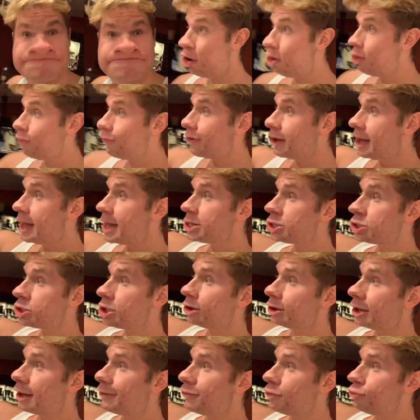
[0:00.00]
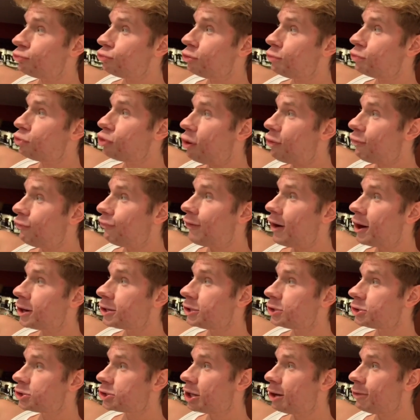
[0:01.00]
Over here is the living room go fuck
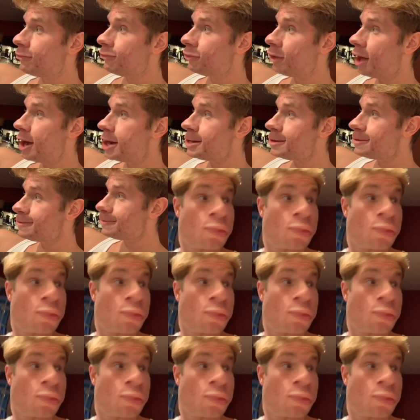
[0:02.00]
yourself light.